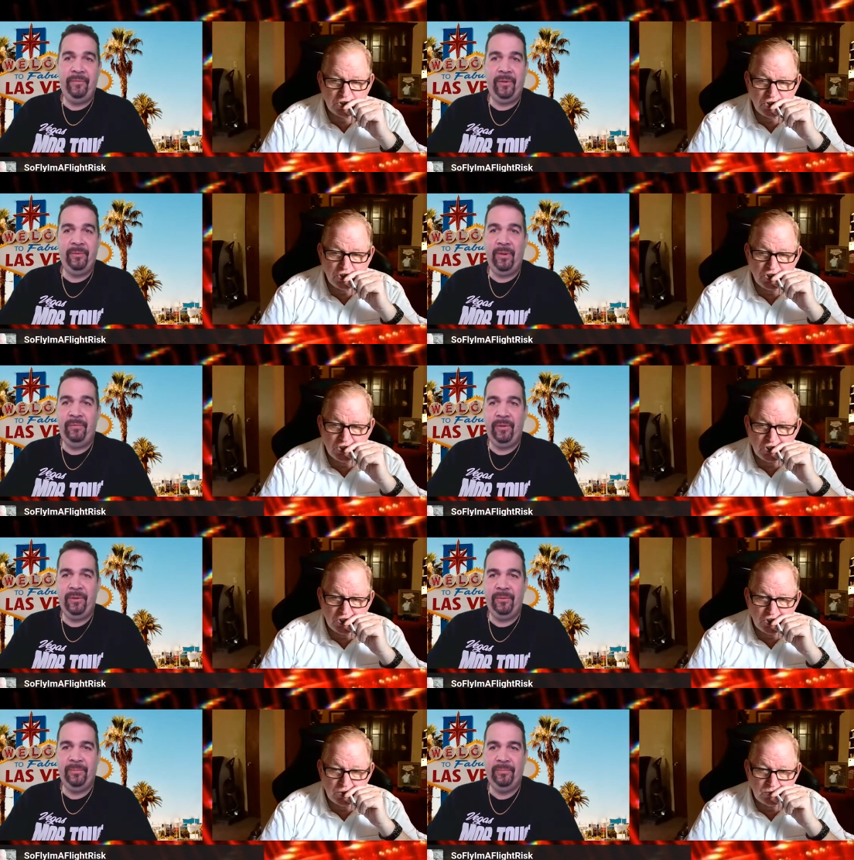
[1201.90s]
Speaker 1: you're, if
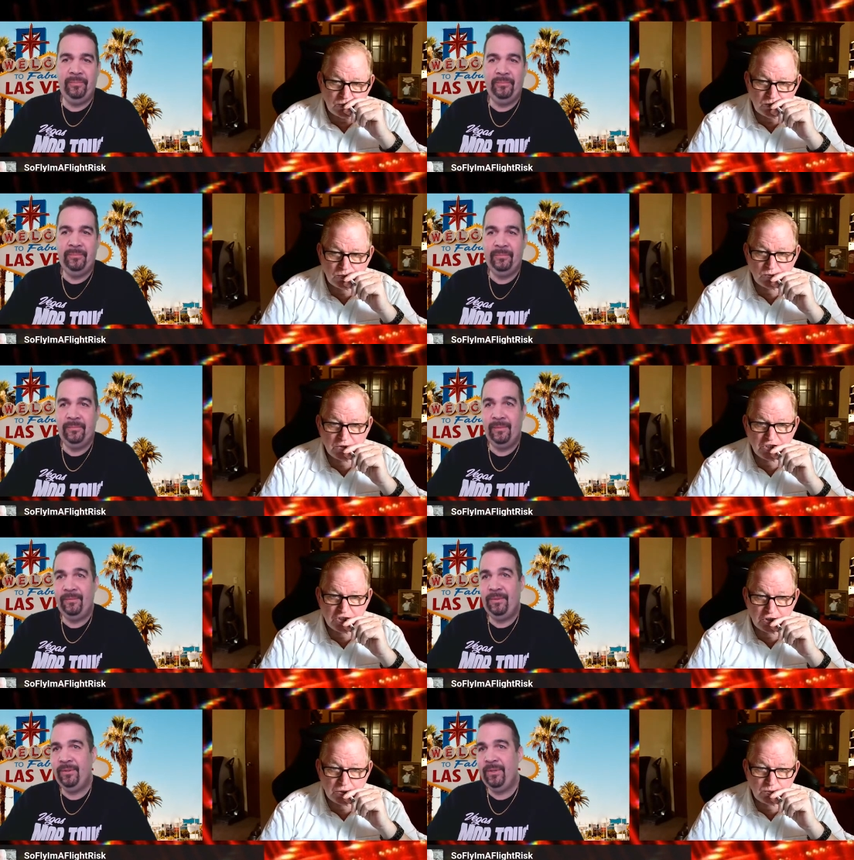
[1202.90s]
you're,
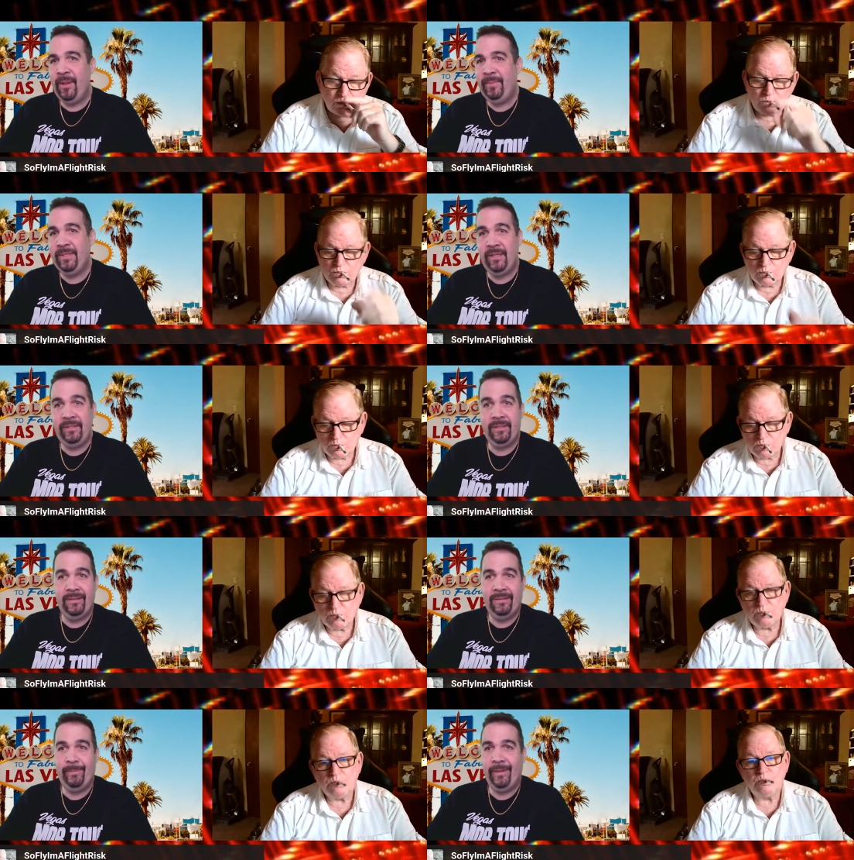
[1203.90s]
you're in that position, I
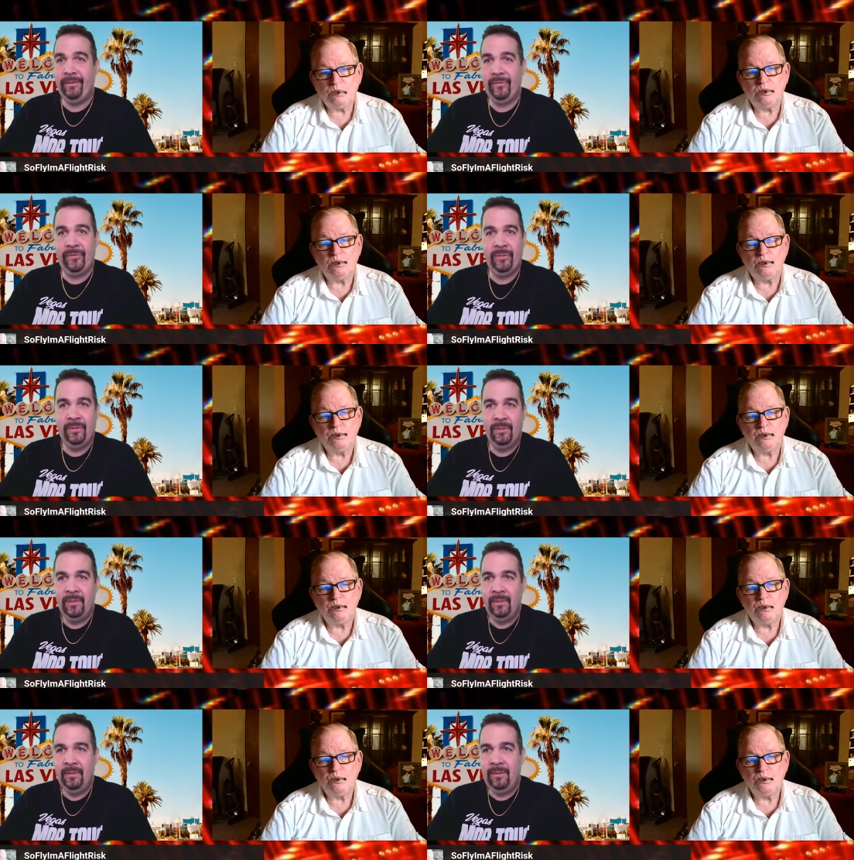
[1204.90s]
suppose,
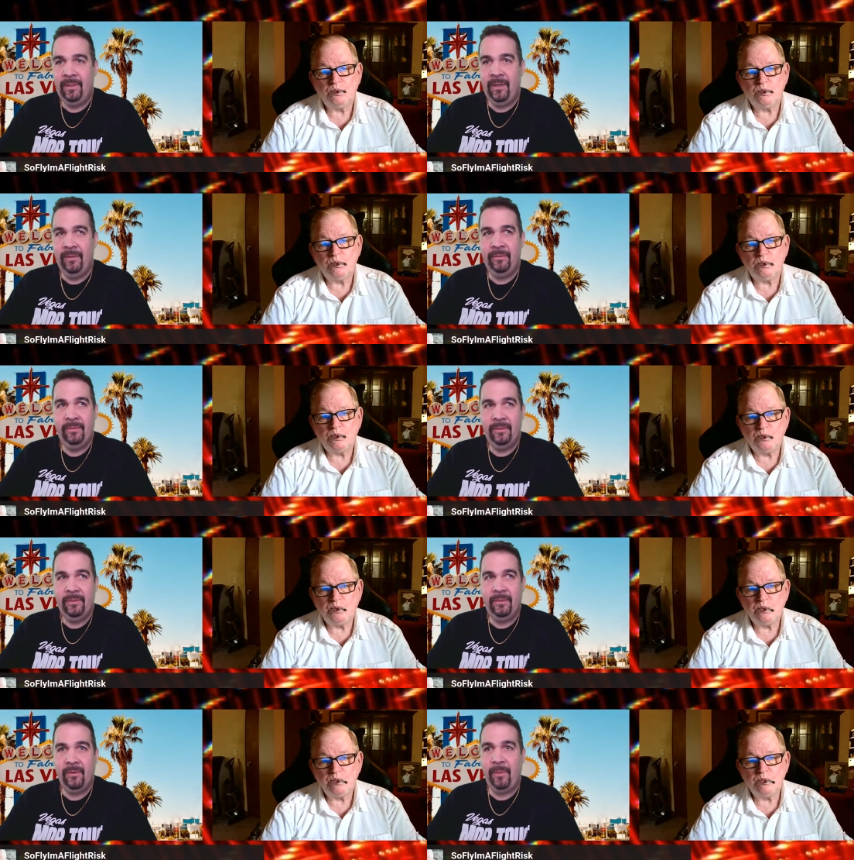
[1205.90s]
you know,
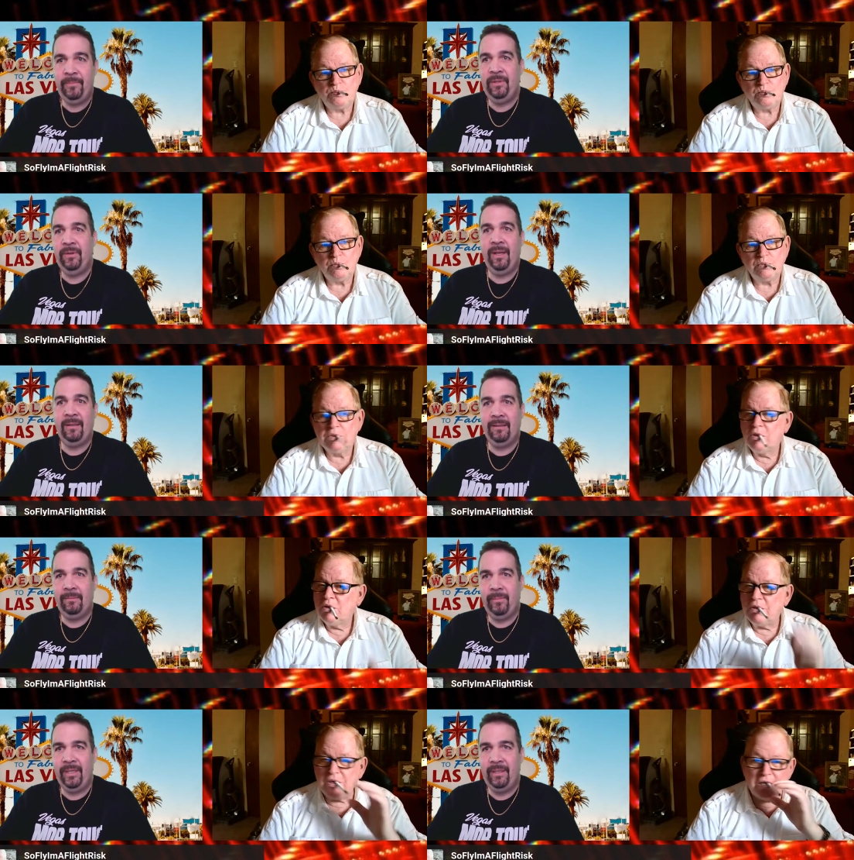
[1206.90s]
go up to your head a little
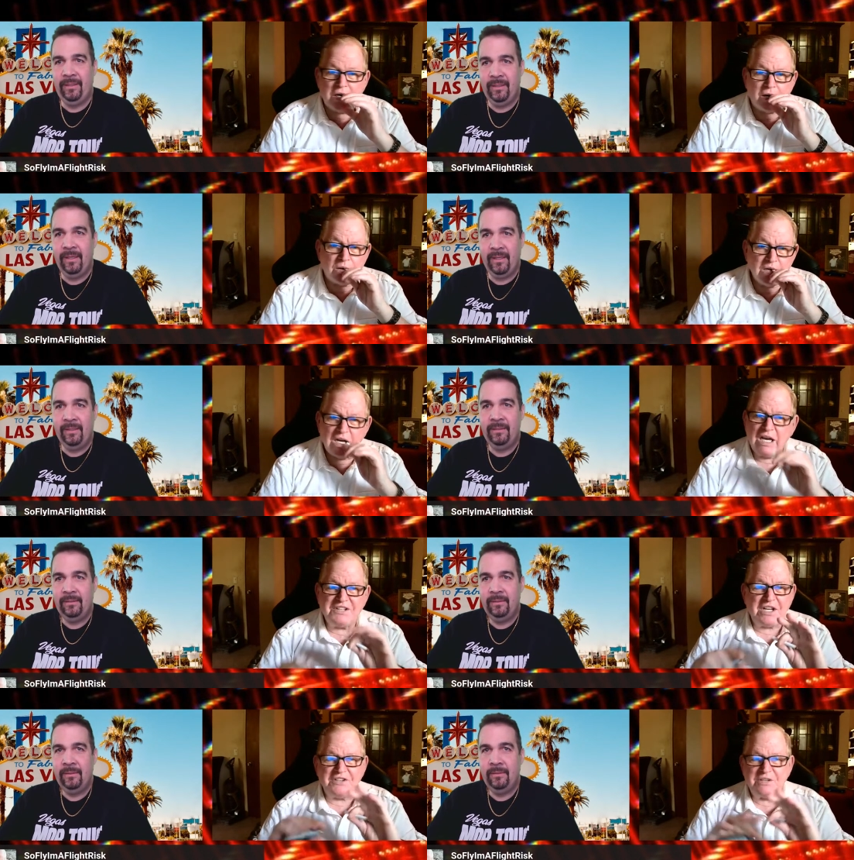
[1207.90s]
bit.
Speaker 2: No, and, uh,
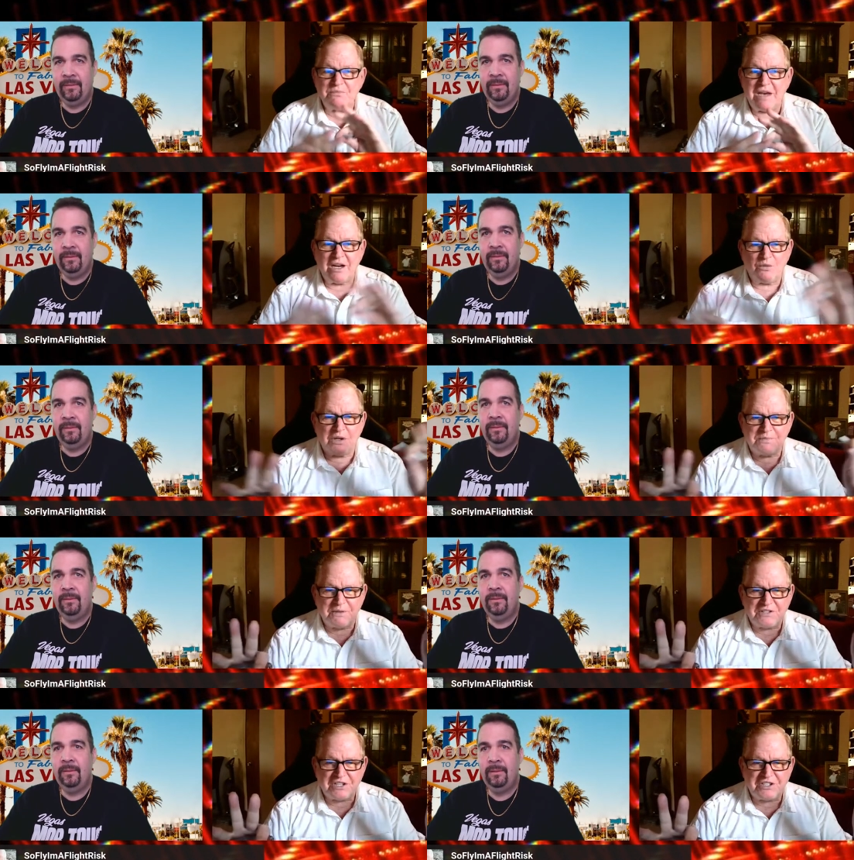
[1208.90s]
it doesn't matter which
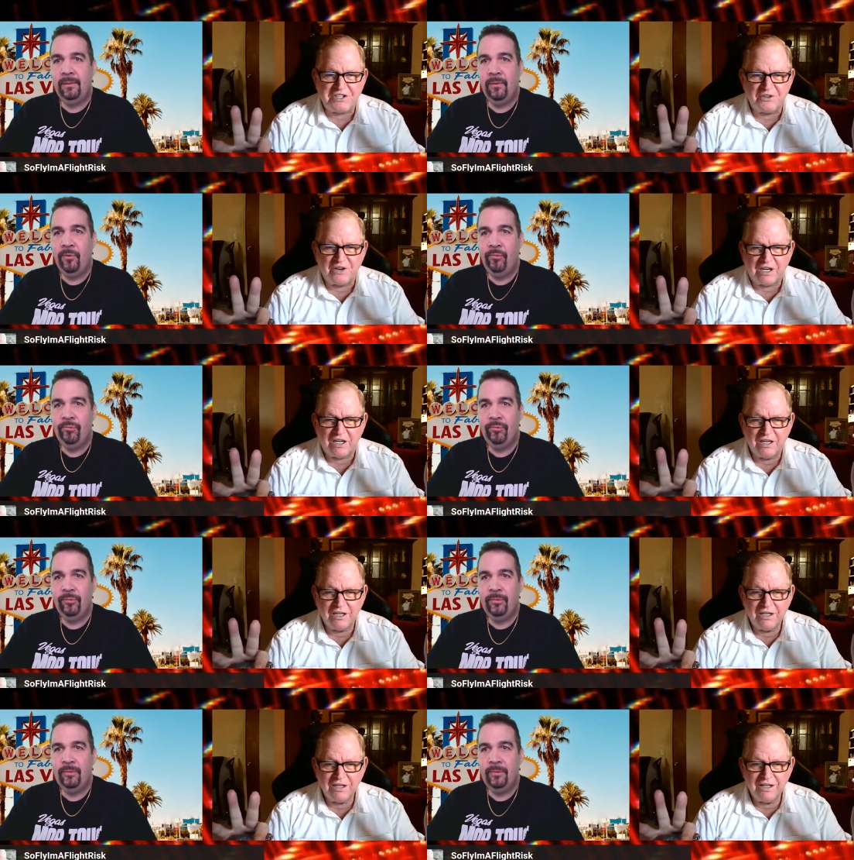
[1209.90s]
position you're in.
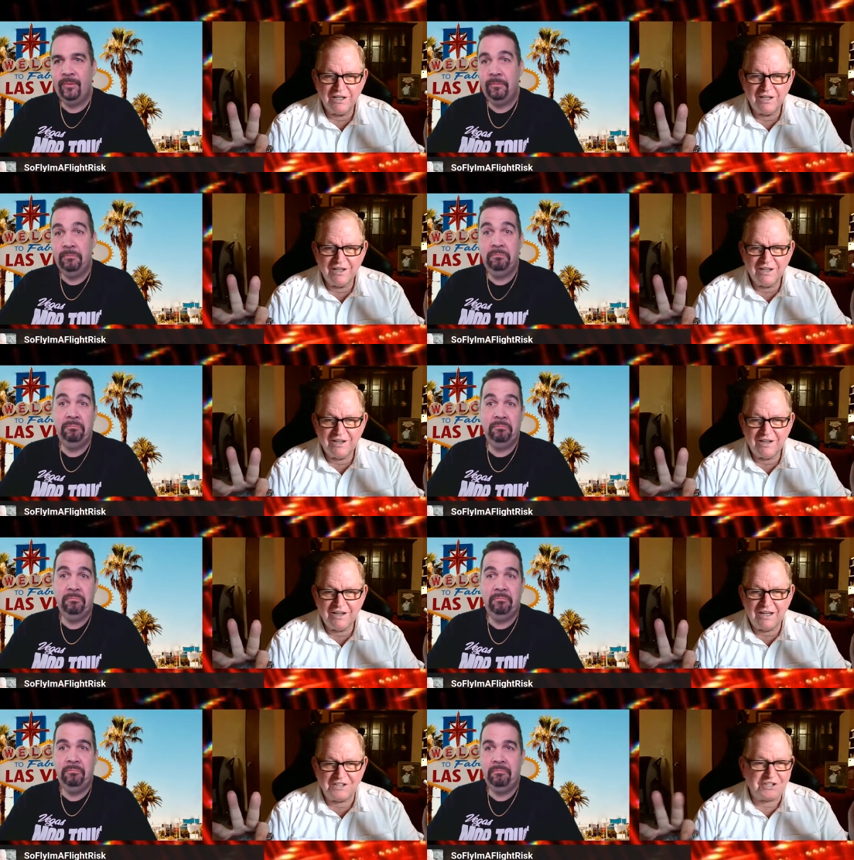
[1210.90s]

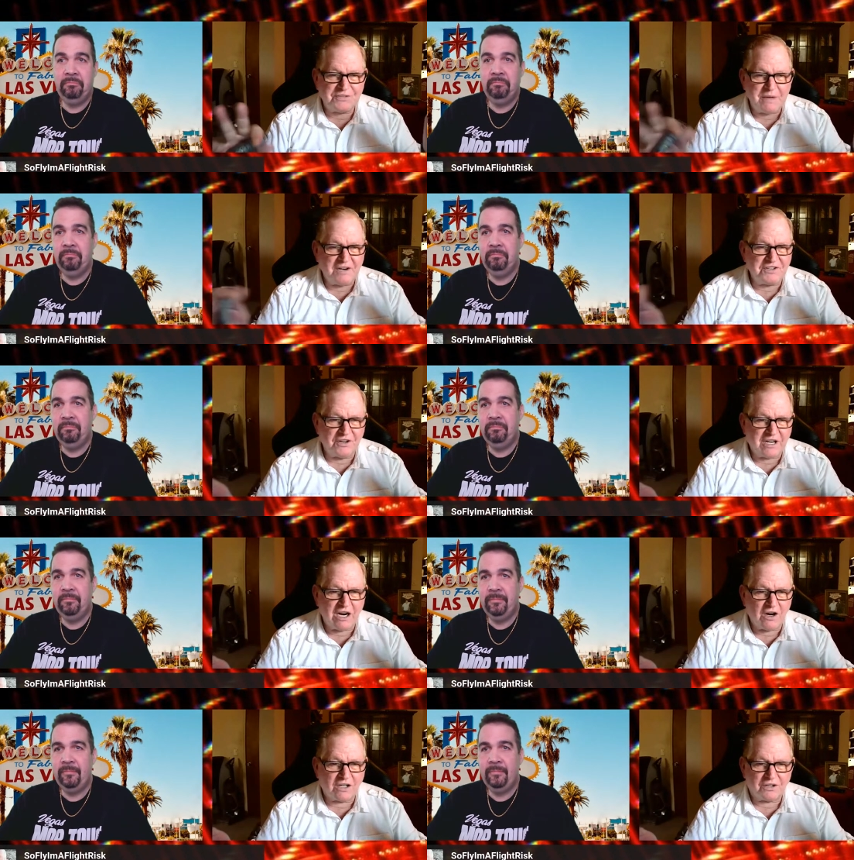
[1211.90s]
It just matters your
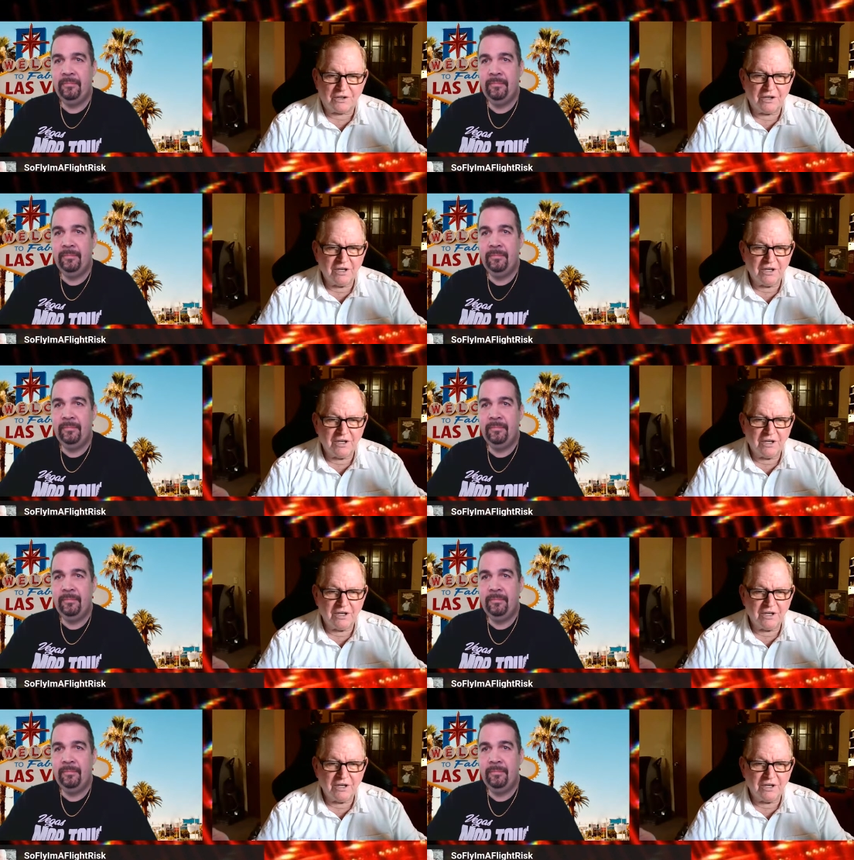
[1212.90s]
character.